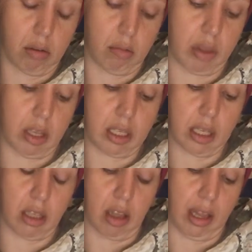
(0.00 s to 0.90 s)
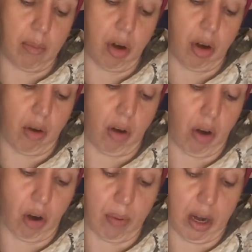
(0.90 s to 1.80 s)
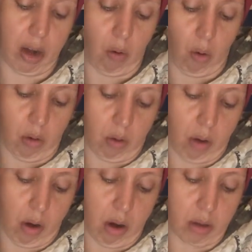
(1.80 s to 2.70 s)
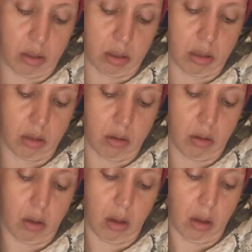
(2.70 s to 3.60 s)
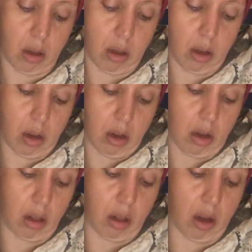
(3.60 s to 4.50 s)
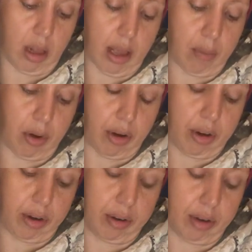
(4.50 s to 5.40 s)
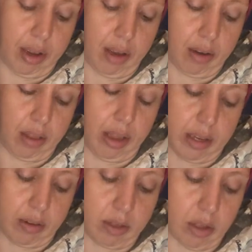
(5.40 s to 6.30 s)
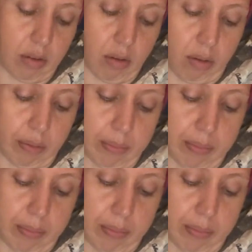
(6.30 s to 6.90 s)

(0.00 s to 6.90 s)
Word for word: But this is Limerd Urban Oracle cards. Uh, Limmered. I think I always say it wrong.